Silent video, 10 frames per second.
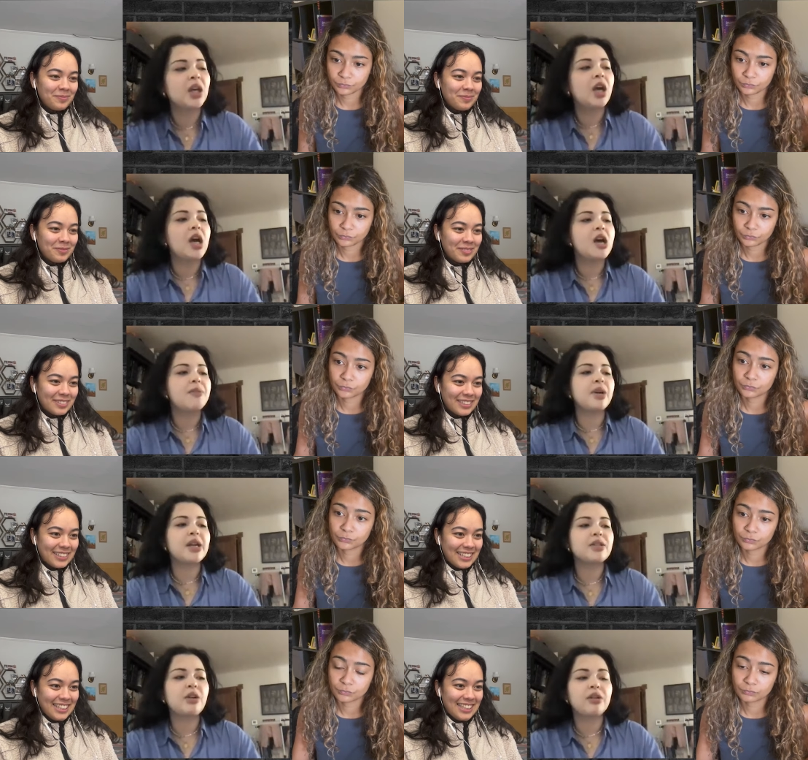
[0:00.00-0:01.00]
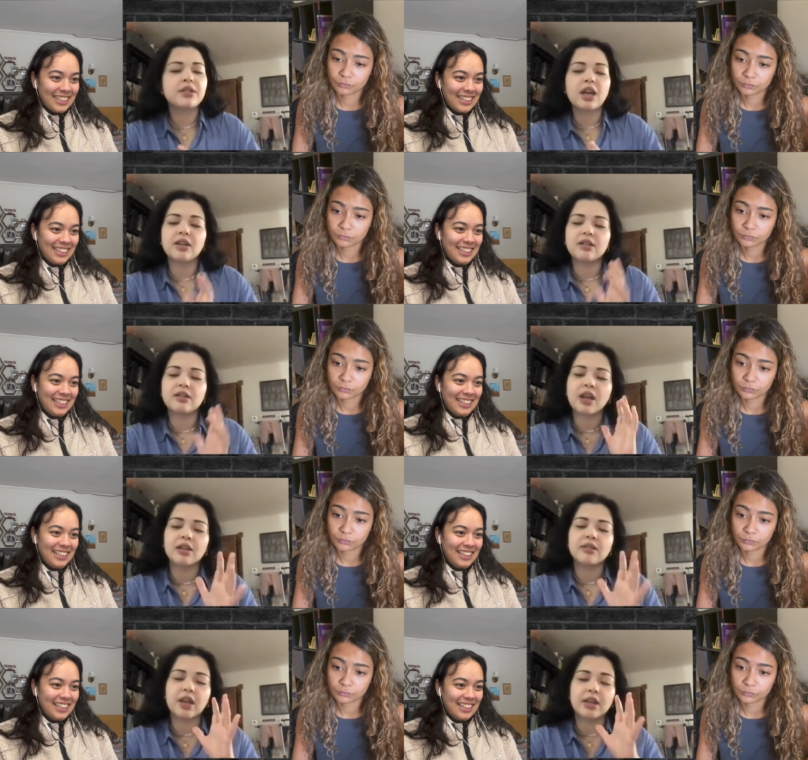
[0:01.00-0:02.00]
Speaker 1: um, he's got sin sin
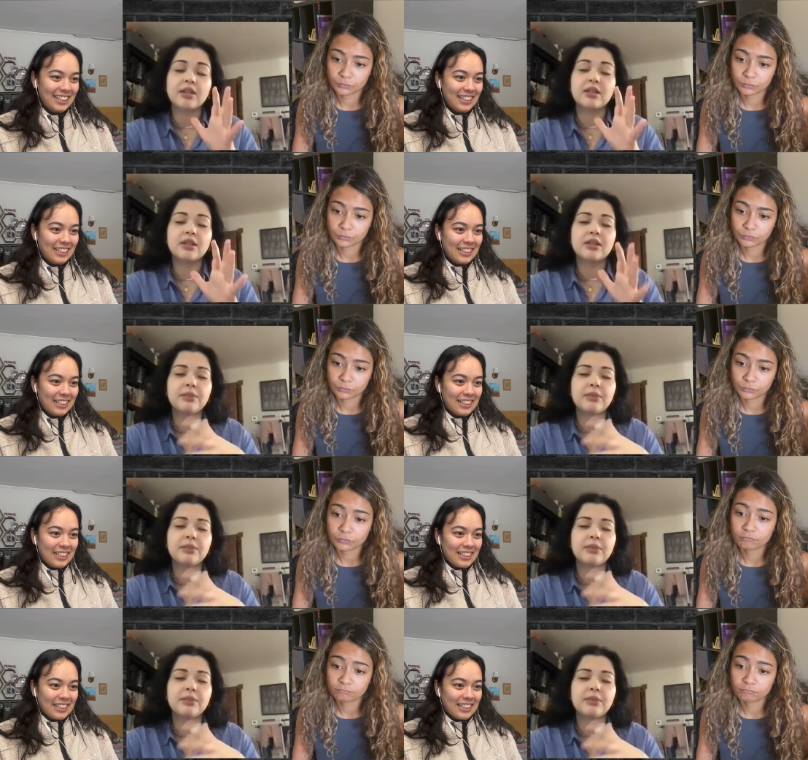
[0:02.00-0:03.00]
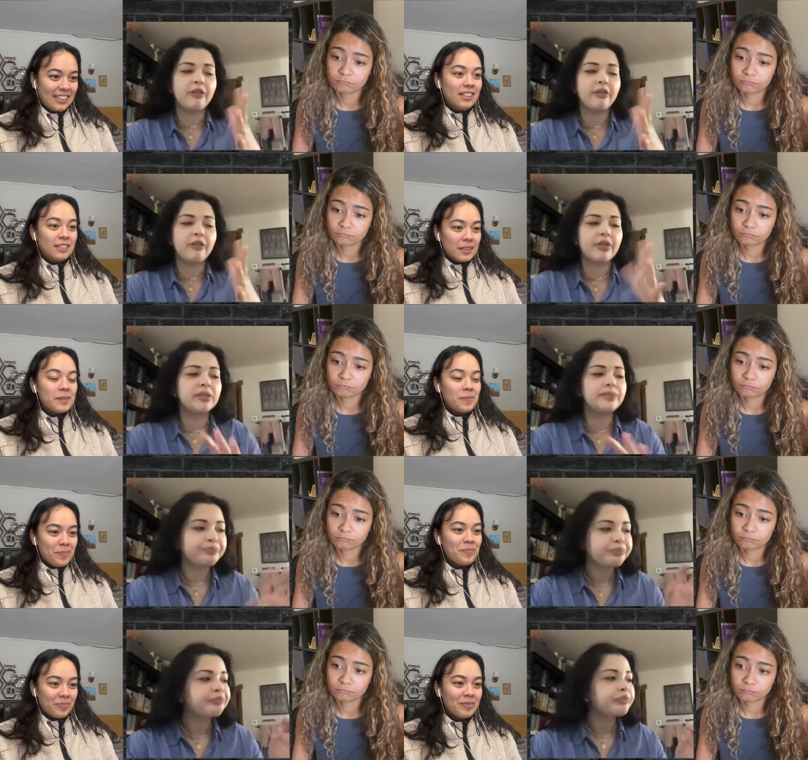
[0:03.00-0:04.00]
sinuses often,
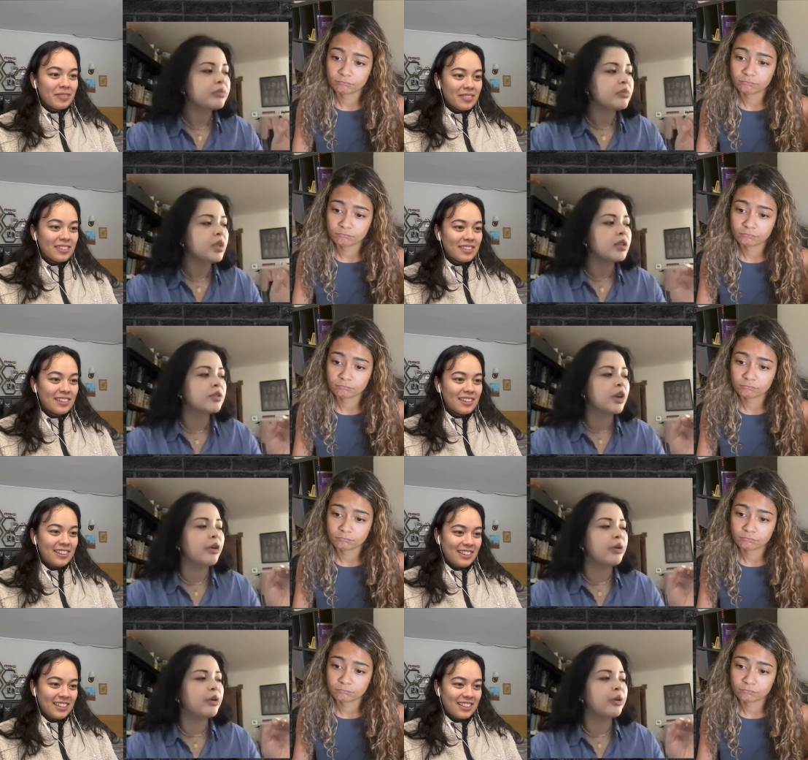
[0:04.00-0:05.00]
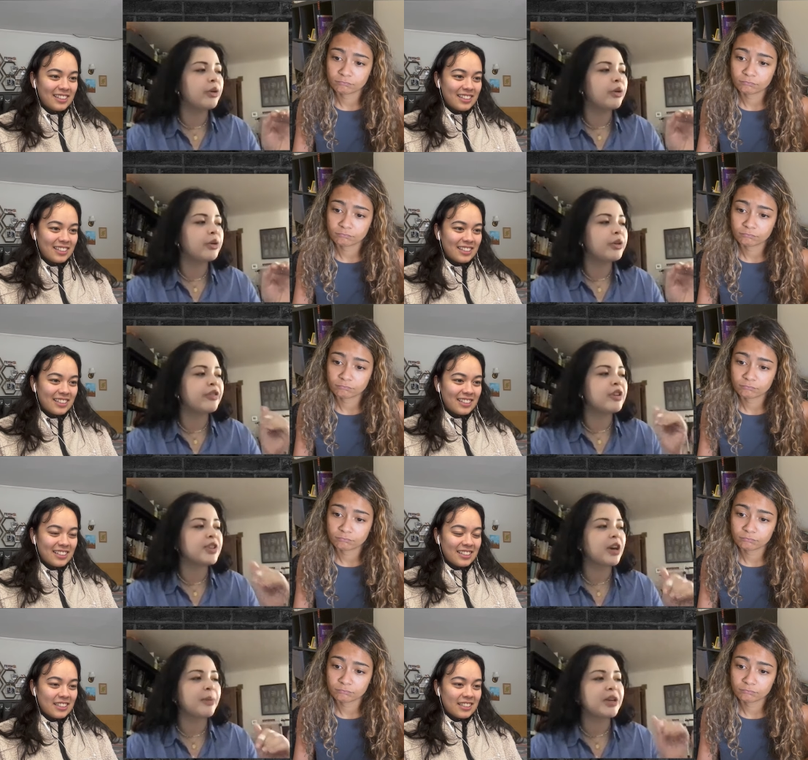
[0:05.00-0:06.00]
so the first
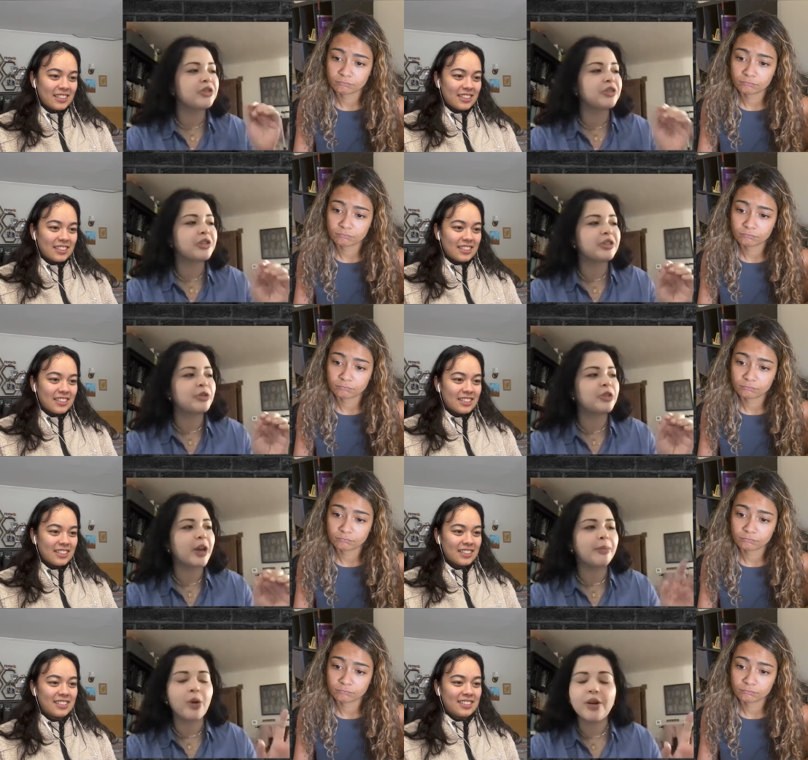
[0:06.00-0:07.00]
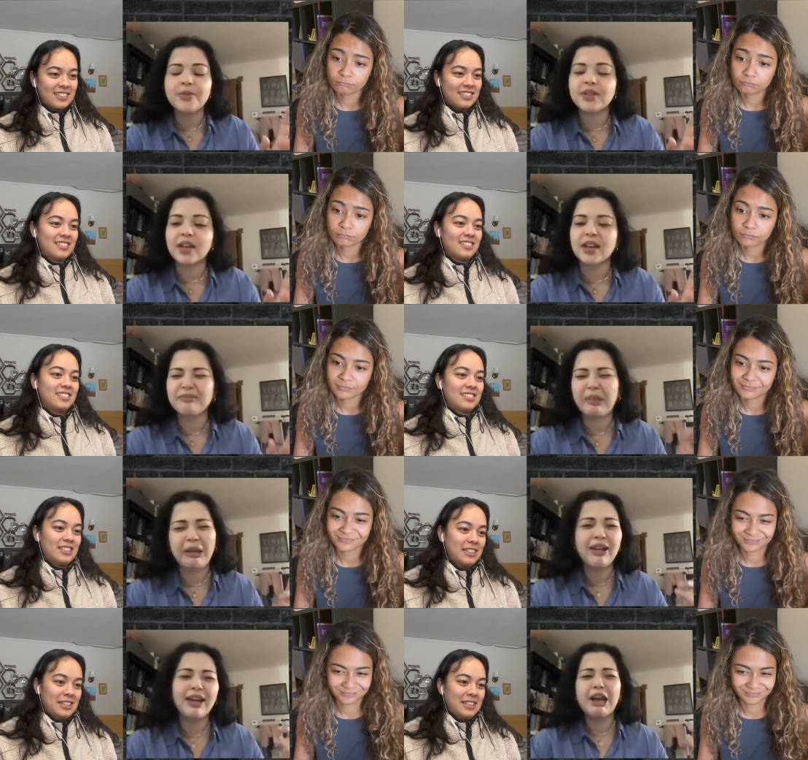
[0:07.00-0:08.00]
time I introduced him to Tempo, he was like,
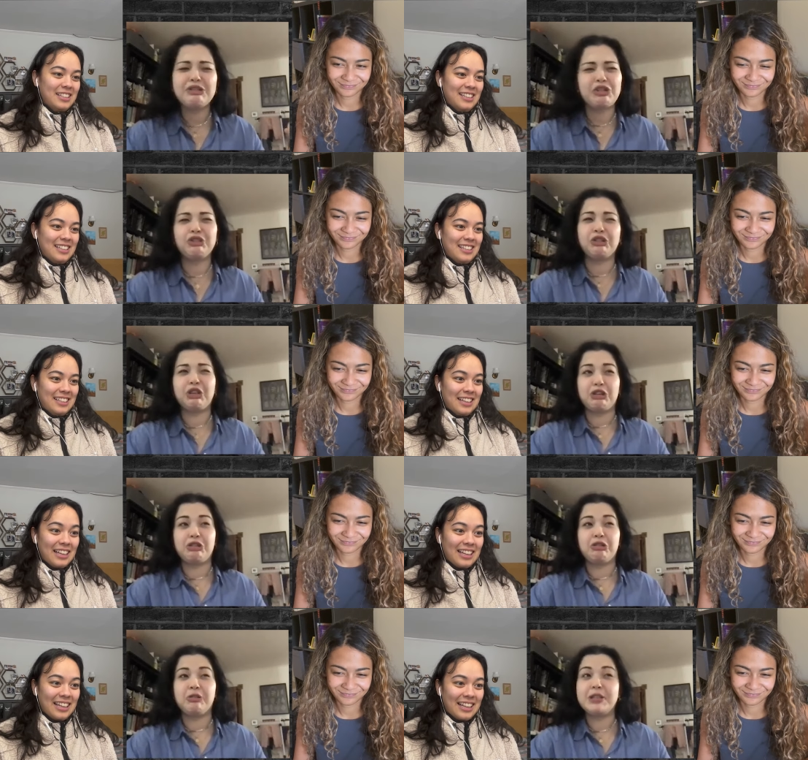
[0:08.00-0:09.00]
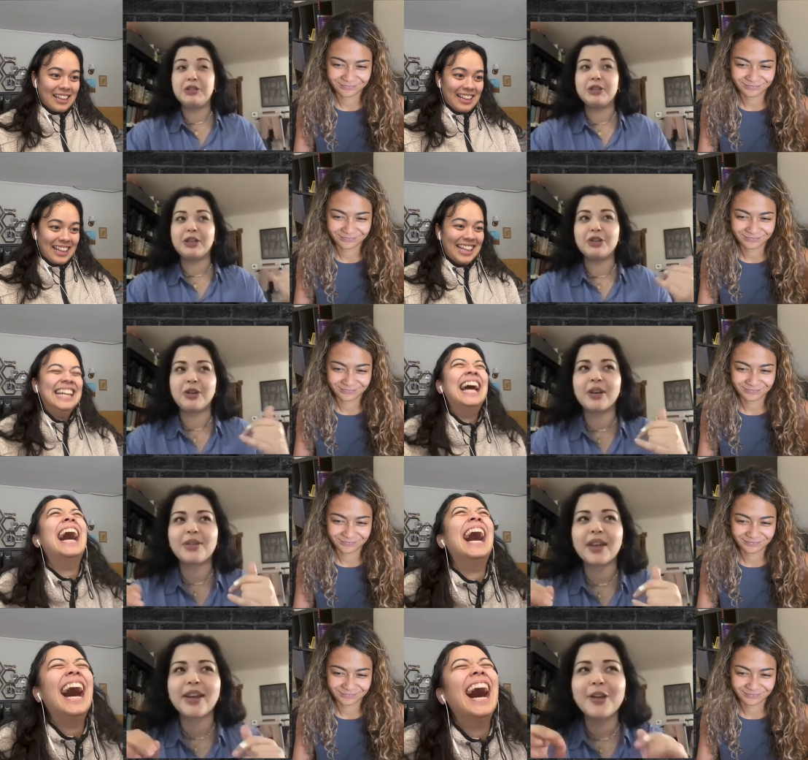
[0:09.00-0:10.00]
"It's just a tissue. It's just a tissue," and I was
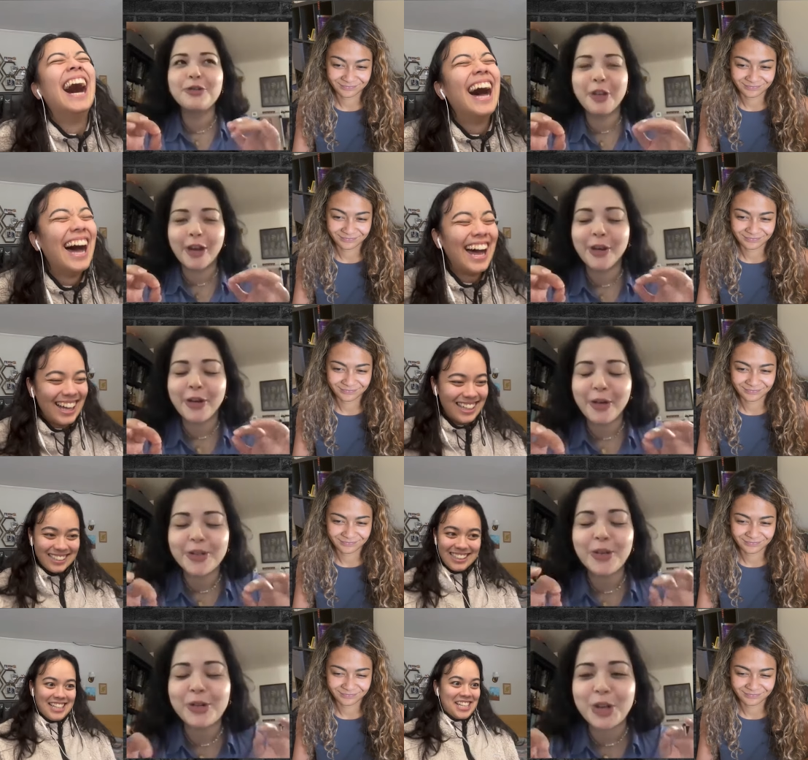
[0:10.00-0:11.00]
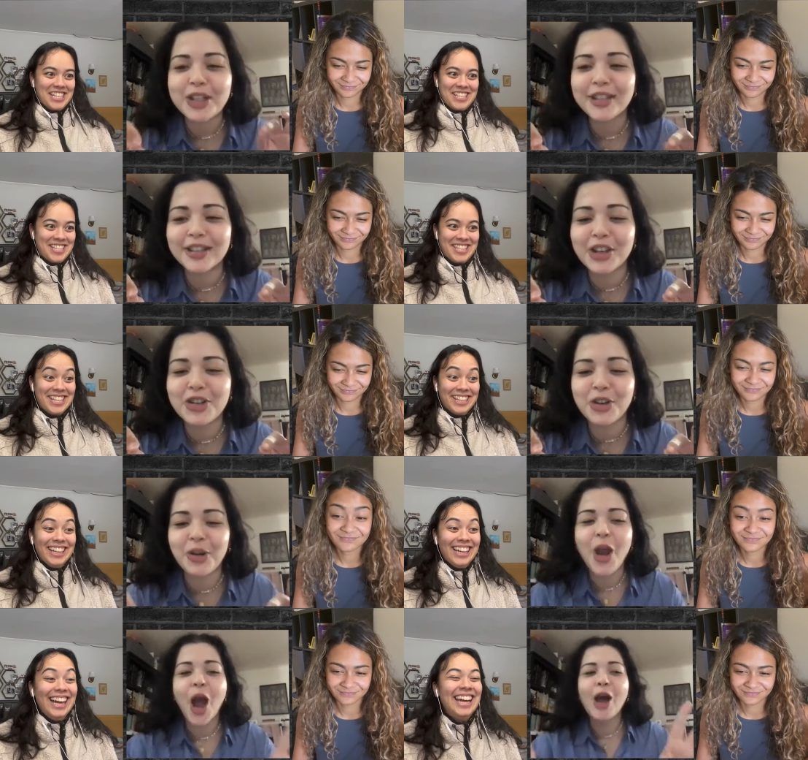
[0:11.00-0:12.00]
like, "No, no, no, it's not just a tissue."
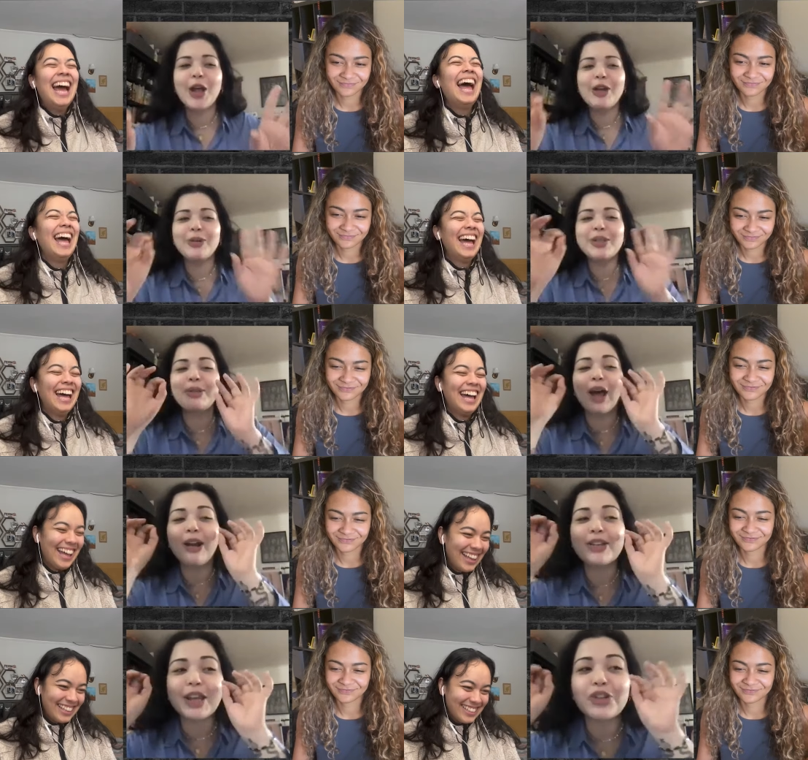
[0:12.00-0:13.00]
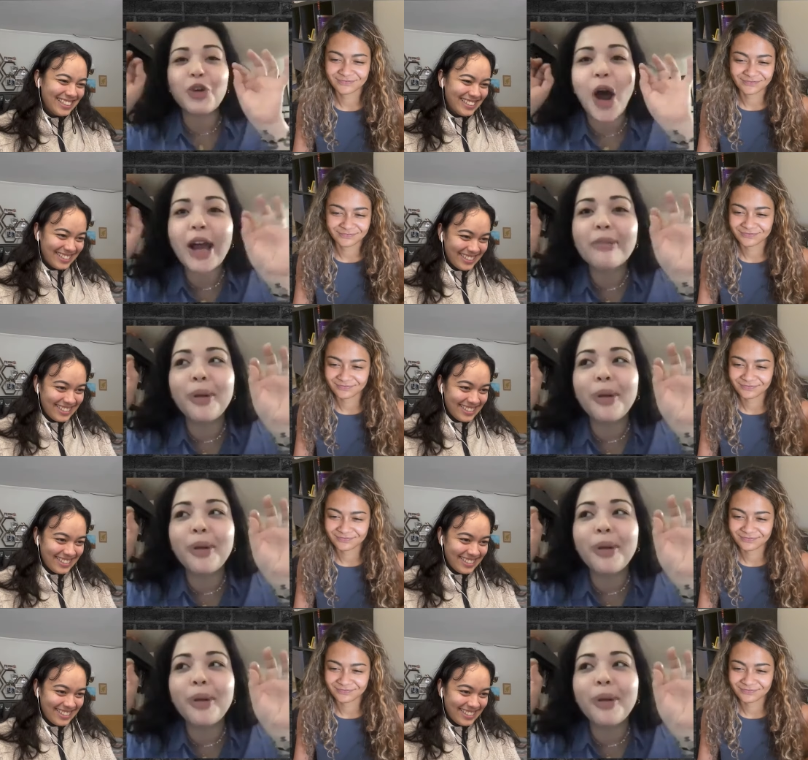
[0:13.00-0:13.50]
He was, and I was like, "Try and